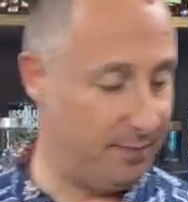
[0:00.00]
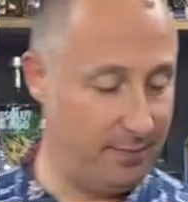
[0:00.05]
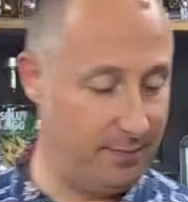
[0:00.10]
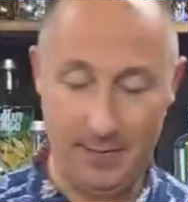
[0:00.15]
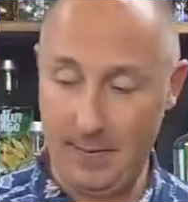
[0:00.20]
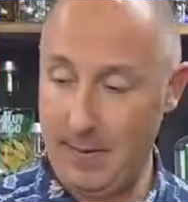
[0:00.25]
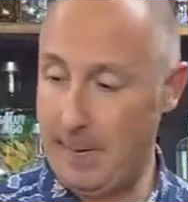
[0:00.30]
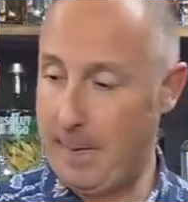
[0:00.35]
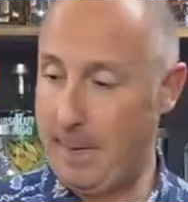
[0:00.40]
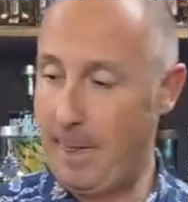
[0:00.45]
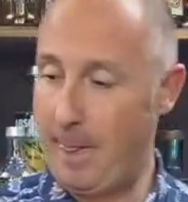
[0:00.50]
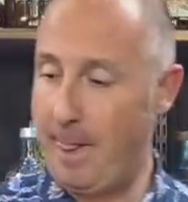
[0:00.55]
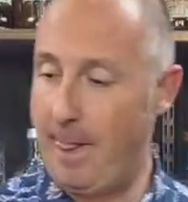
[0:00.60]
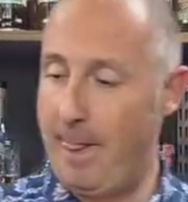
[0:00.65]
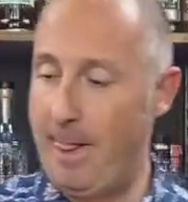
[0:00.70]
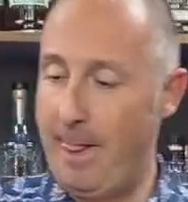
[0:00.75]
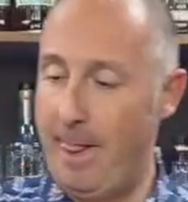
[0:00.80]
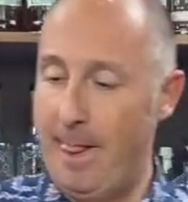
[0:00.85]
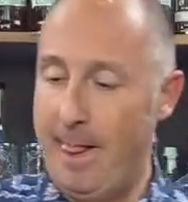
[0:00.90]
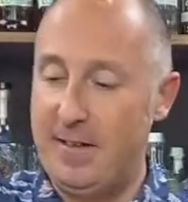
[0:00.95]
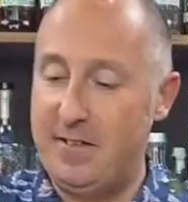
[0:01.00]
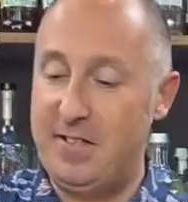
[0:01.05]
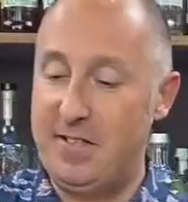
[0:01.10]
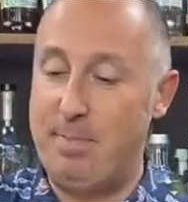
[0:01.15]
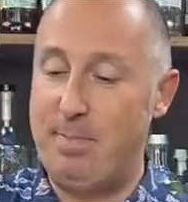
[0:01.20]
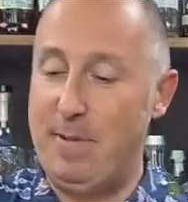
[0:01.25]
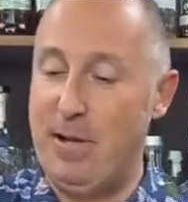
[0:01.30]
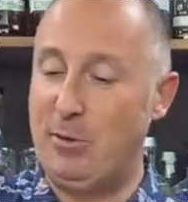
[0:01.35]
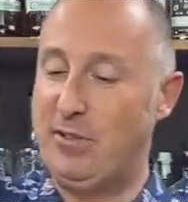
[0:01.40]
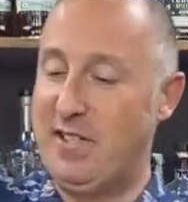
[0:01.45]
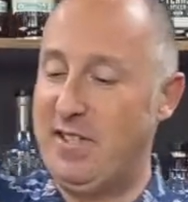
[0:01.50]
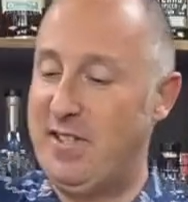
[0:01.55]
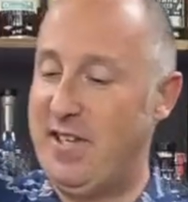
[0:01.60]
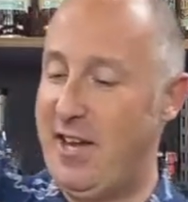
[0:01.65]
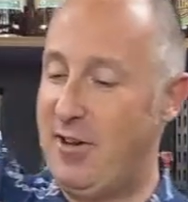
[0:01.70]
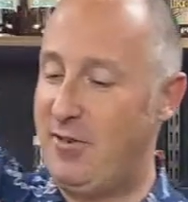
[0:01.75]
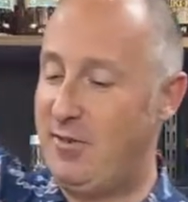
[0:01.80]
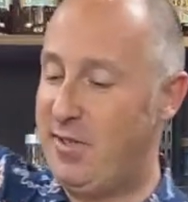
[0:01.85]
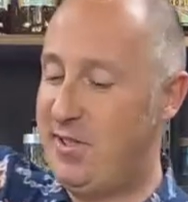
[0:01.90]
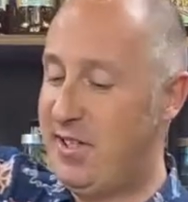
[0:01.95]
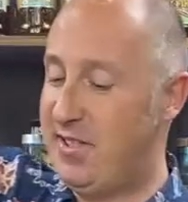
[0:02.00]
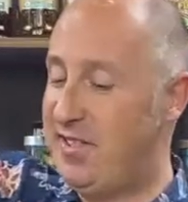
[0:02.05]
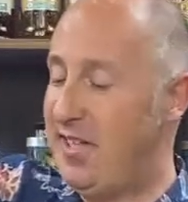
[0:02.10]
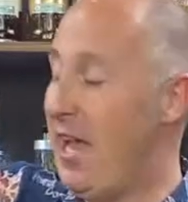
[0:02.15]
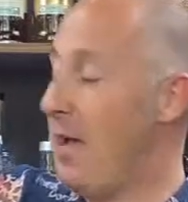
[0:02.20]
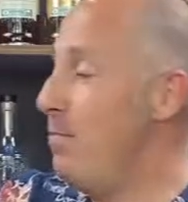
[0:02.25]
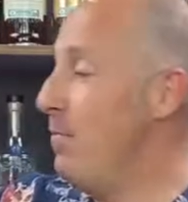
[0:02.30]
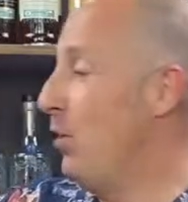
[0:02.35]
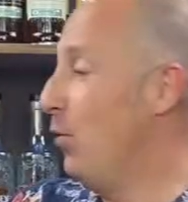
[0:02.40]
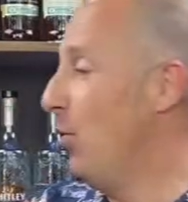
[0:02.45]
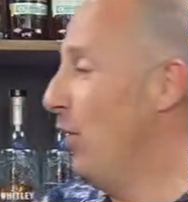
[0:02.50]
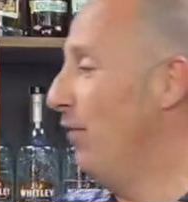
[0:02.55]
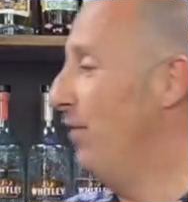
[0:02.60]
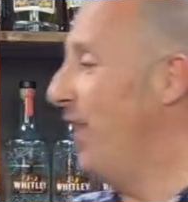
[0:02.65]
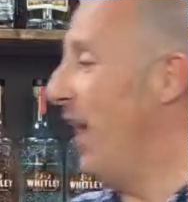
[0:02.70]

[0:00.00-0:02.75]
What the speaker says: to build this out. So 10 mil of